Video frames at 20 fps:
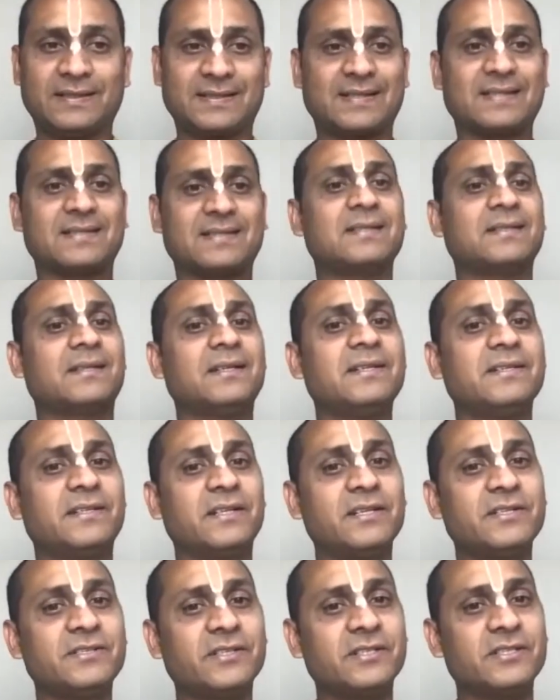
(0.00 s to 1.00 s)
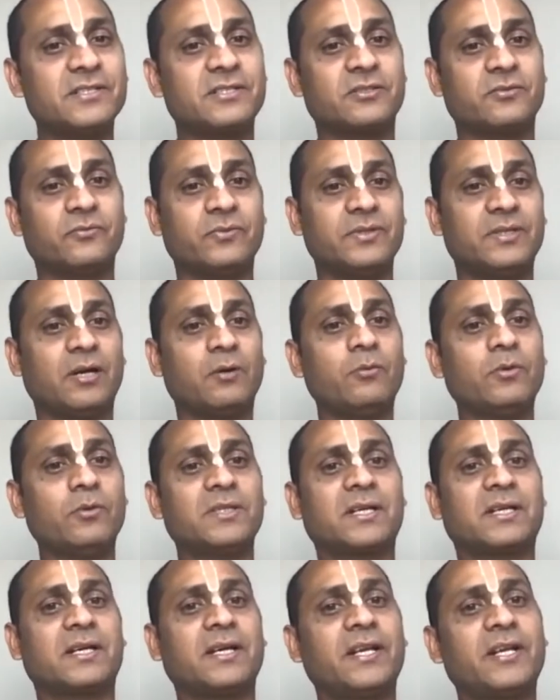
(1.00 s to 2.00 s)
transcendental intelligence, without
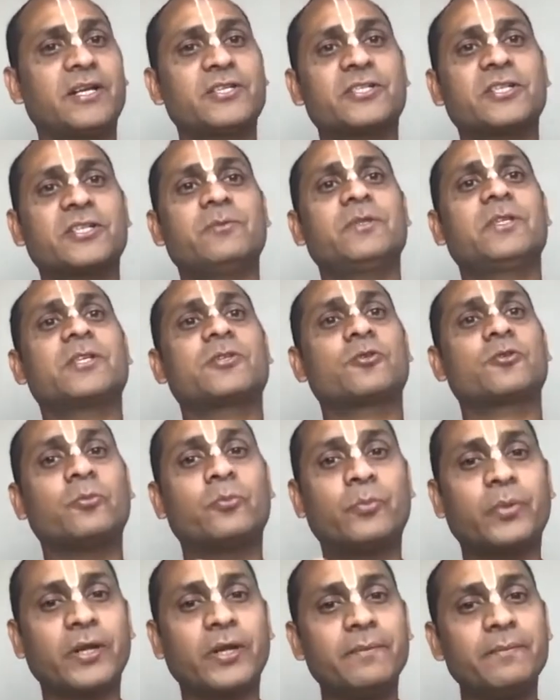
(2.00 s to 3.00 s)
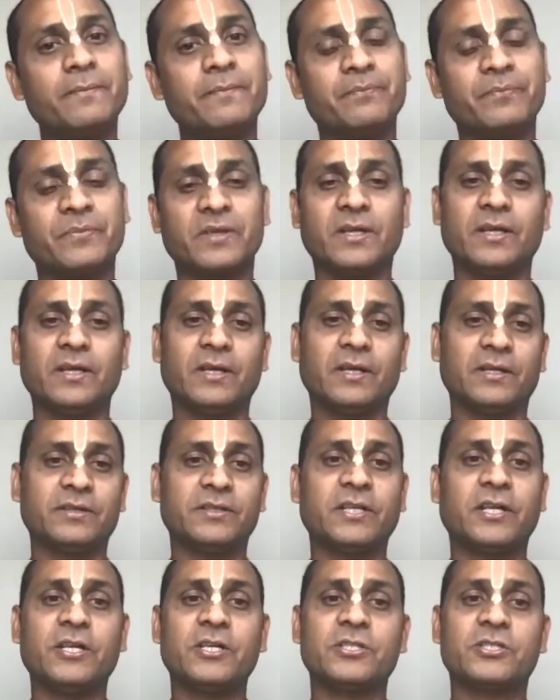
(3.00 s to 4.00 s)
the connection with the Supreme,
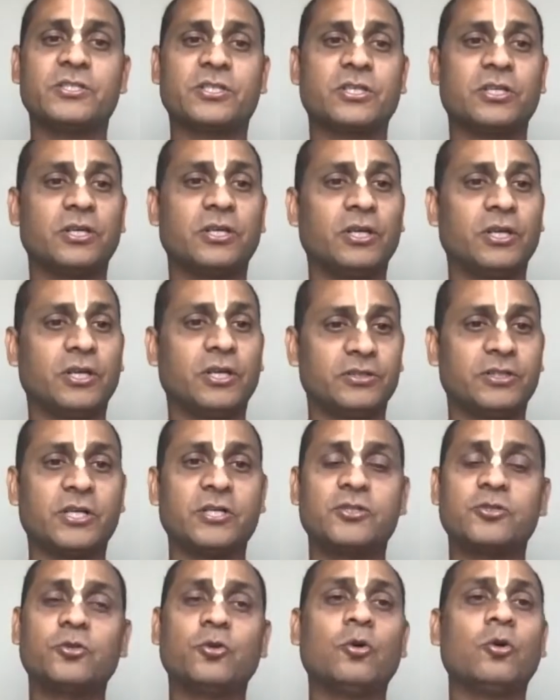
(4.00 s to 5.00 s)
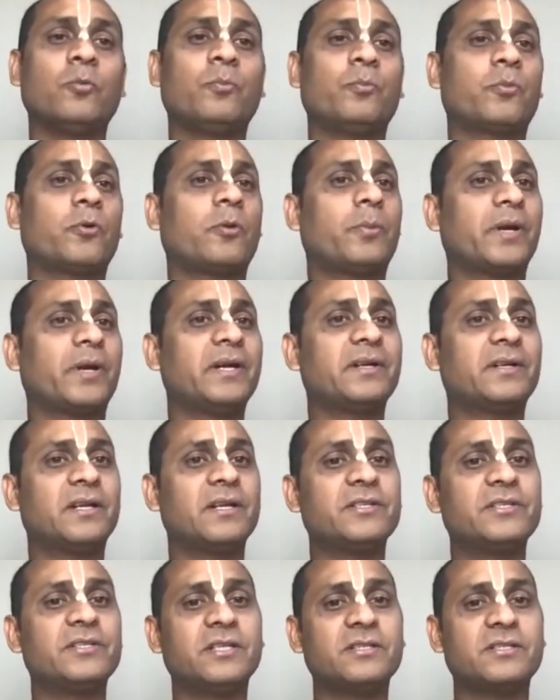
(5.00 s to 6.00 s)
there is no proper
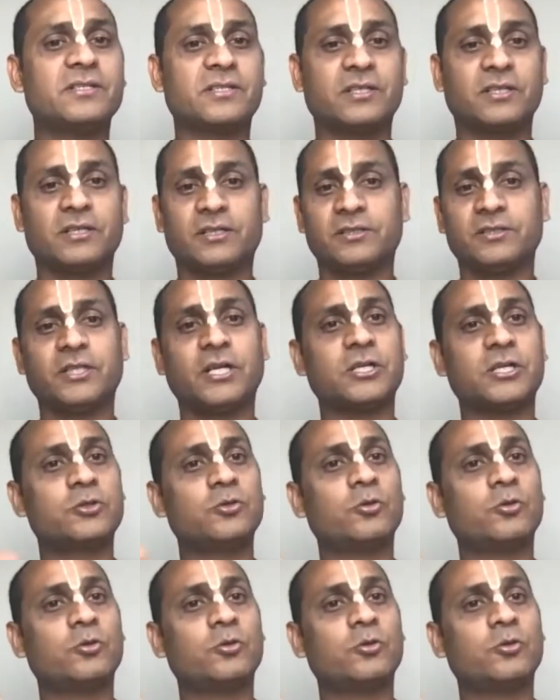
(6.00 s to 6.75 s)
intelligence, there is